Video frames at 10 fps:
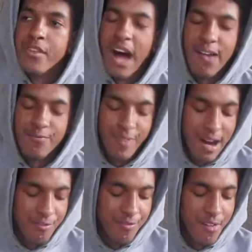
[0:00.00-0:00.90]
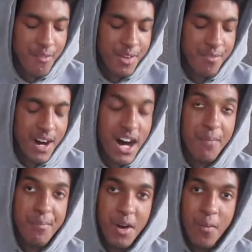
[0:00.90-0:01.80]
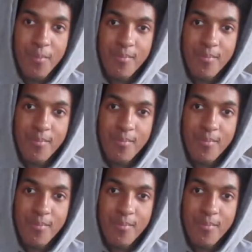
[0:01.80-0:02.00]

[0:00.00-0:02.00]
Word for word: I'm, I'm feeling the vibe though.